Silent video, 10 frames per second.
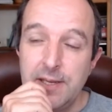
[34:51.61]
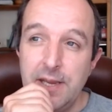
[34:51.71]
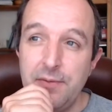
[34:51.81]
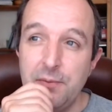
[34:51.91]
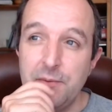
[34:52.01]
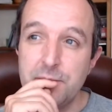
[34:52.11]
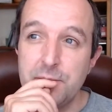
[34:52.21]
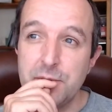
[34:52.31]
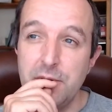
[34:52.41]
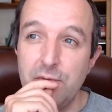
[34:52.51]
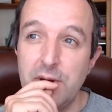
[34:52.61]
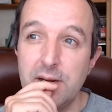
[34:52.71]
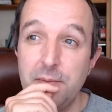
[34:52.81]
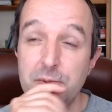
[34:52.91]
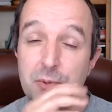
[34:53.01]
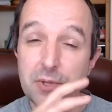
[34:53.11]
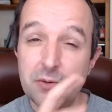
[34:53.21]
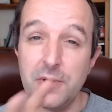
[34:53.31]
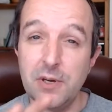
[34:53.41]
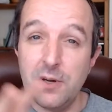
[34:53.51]
if it was regularly between
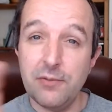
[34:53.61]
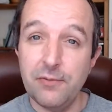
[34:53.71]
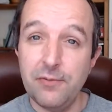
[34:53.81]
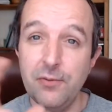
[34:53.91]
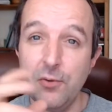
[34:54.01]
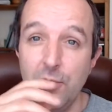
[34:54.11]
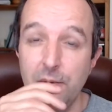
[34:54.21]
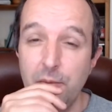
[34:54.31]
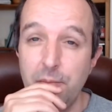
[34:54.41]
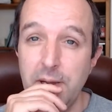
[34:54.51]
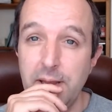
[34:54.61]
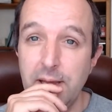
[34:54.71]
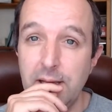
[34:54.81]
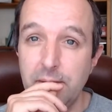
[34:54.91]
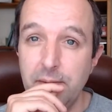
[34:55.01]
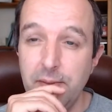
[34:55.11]
3.5 and 4, it would make that